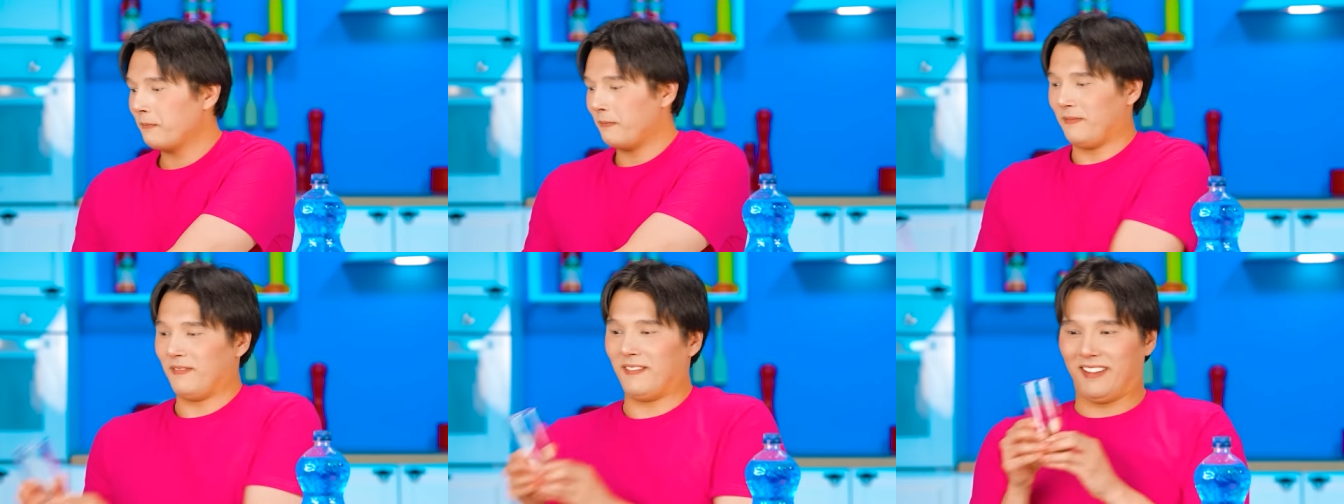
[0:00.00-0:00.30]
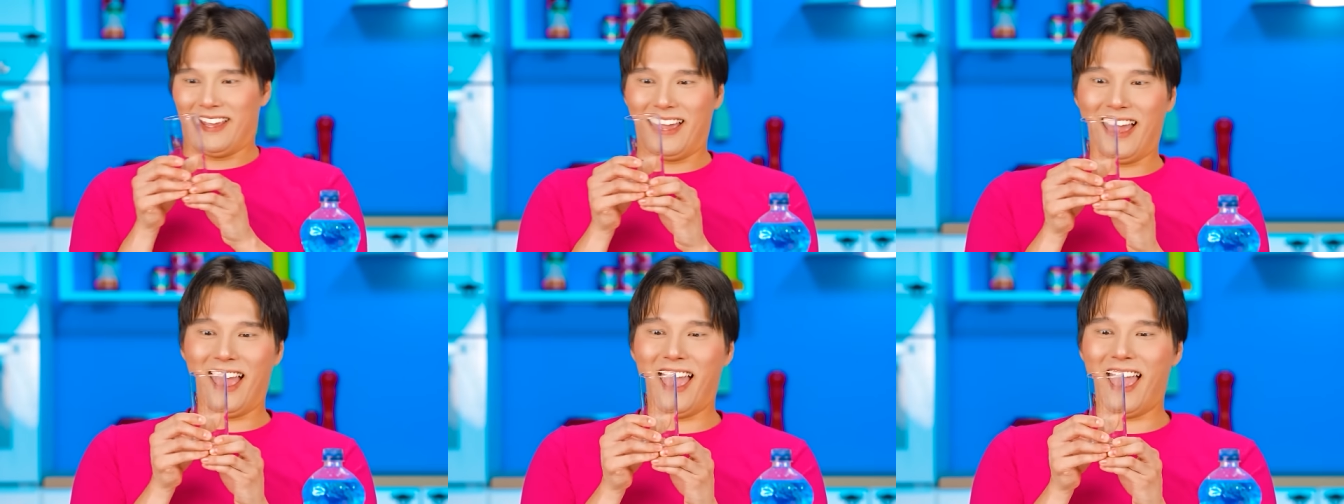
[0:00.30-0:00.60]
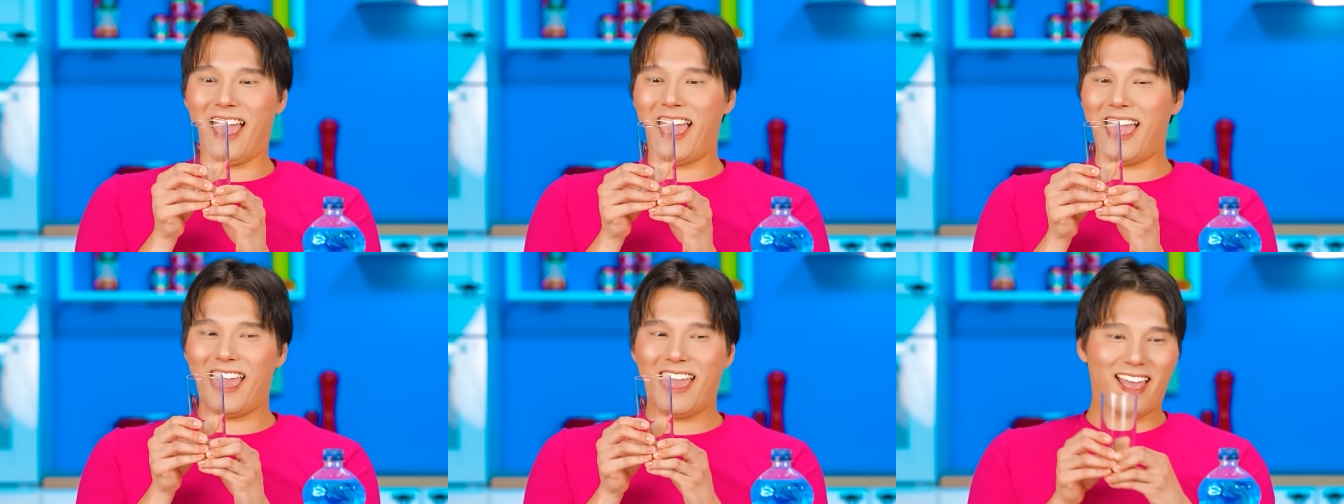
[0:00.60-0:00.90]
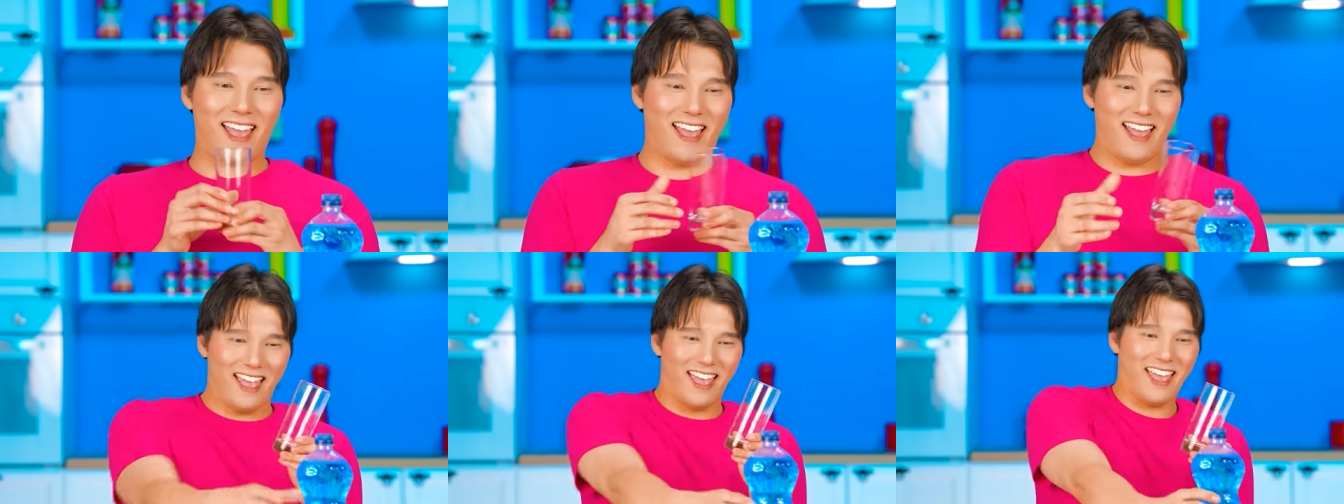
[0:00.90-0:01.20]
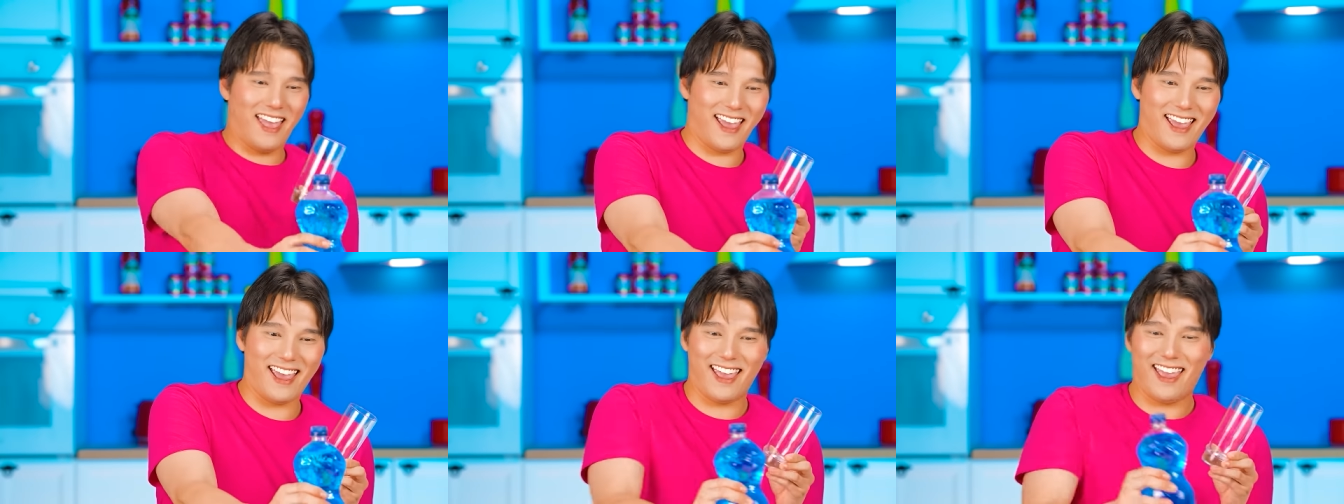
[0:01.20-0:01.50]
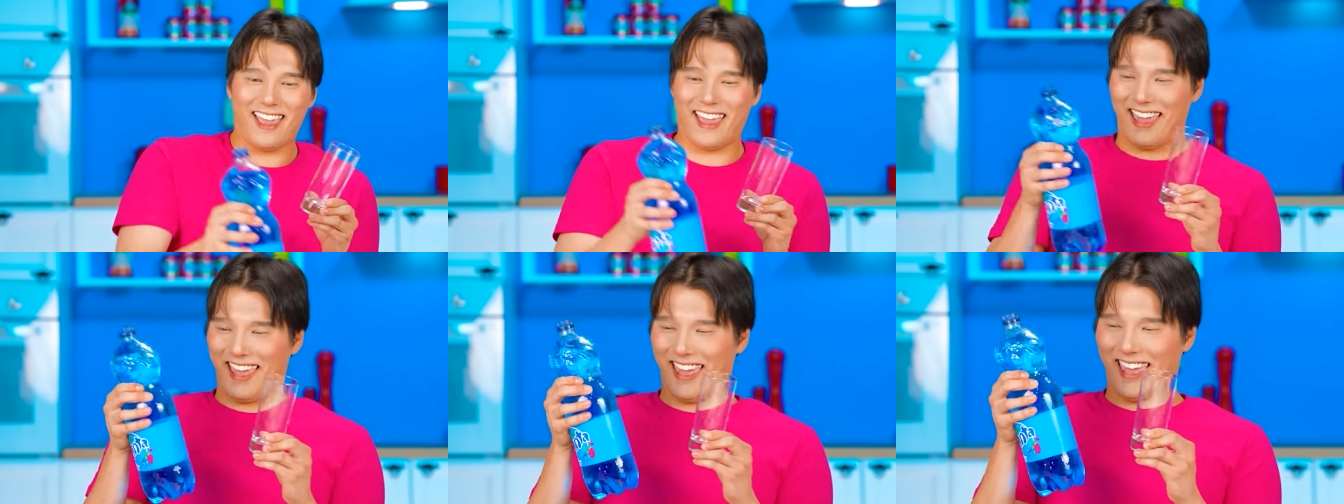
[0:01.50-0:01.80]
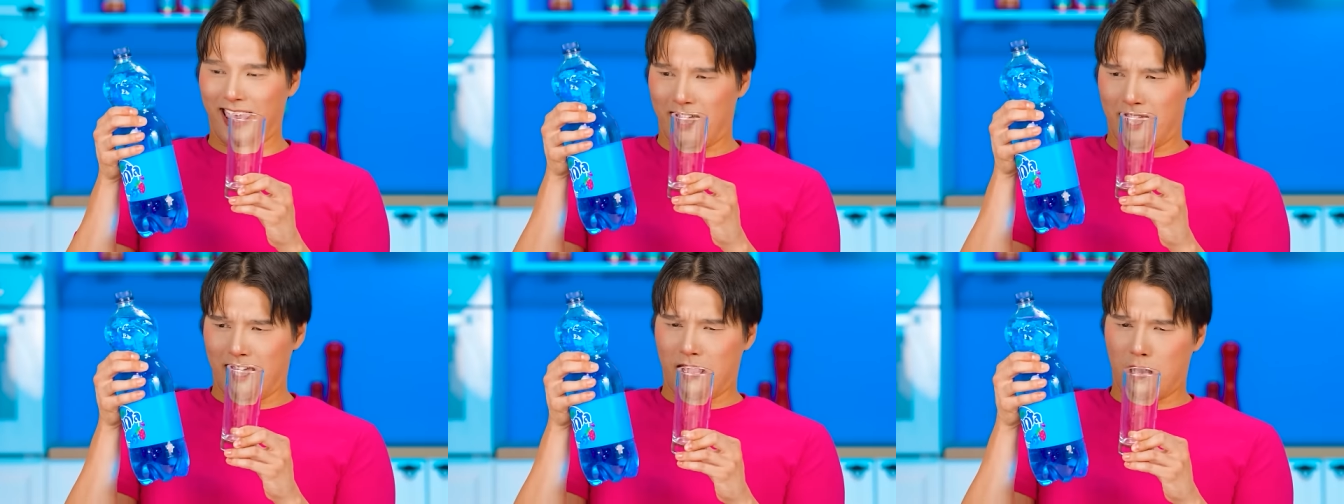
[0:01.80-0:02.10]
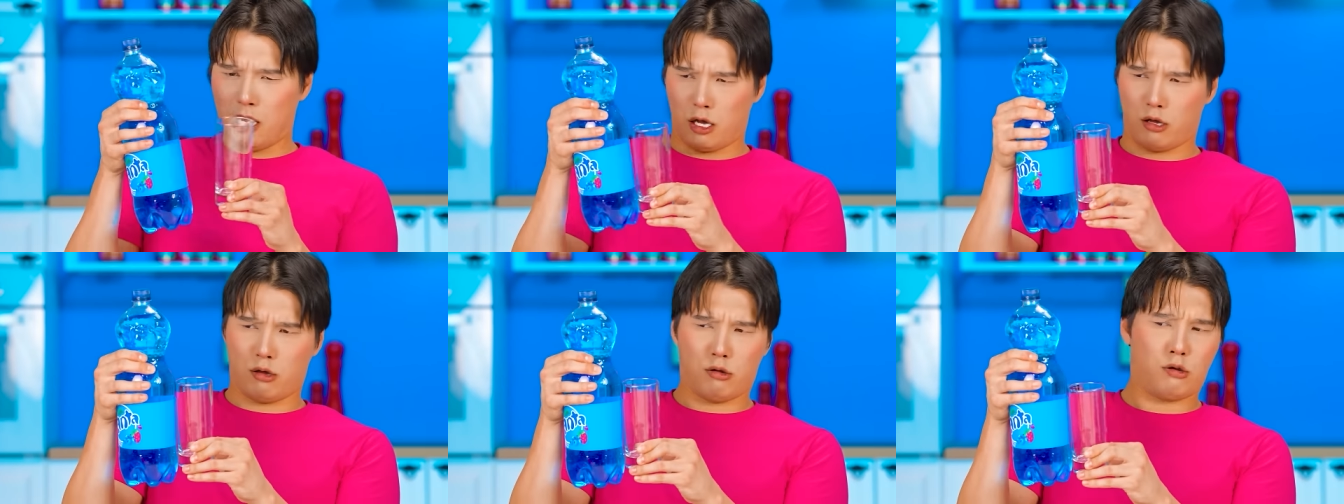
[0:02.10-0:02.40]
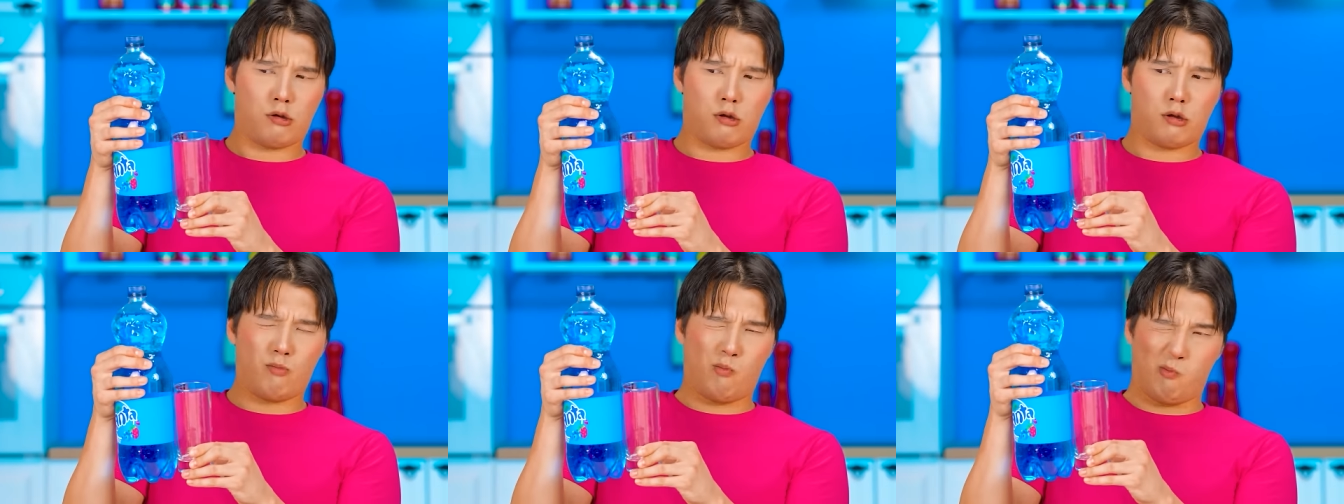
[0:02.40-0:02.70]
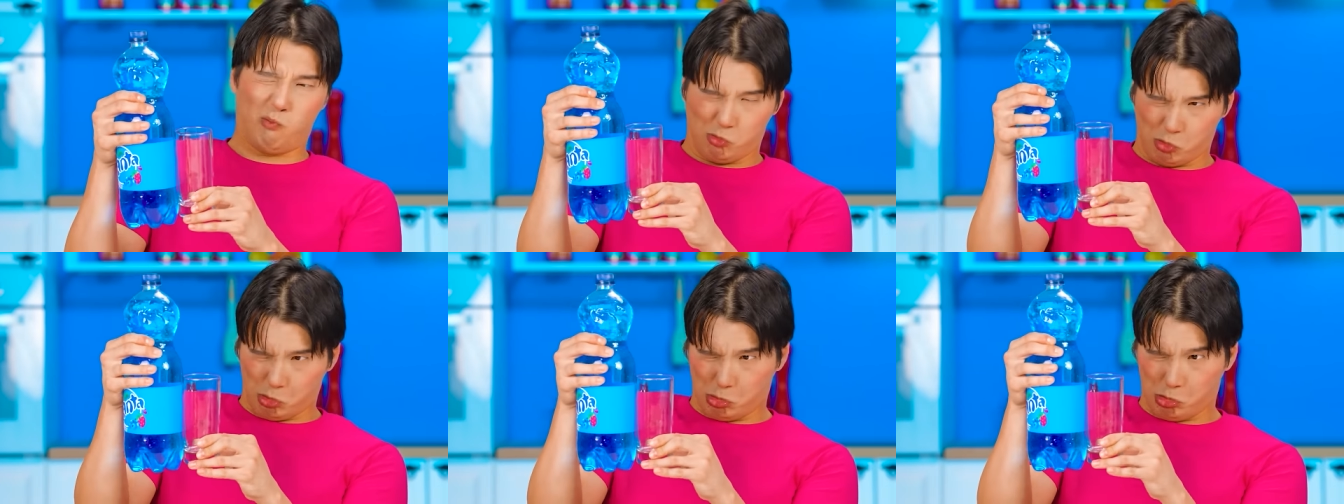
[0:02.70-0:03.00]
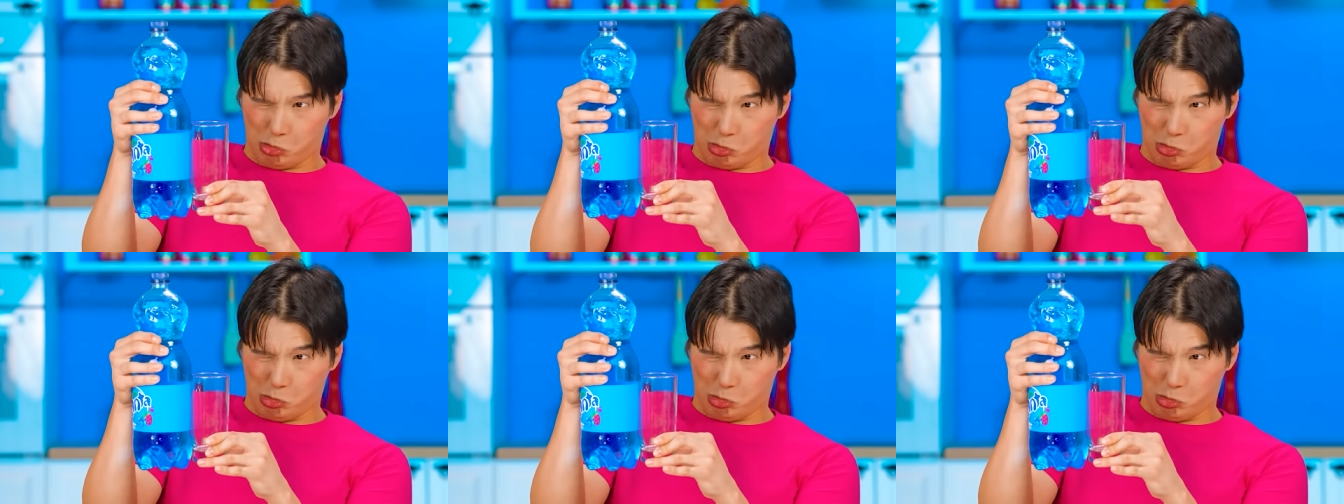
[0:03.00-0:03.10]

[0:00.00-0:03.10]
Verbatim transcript: even know what I'm going to do! I'm going to pour Jess's